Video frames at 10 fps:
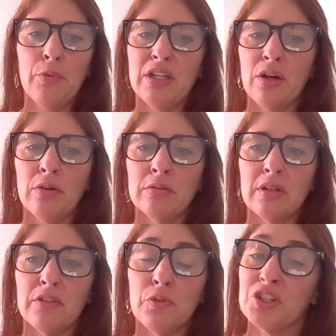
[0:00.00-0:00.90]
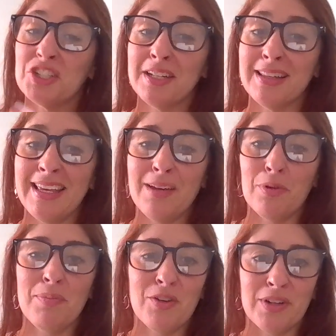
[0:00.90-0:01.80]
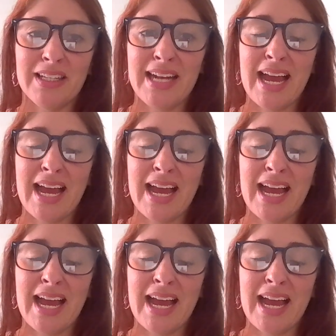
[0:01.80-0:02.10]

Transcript: We don't, unfortunately, it would be really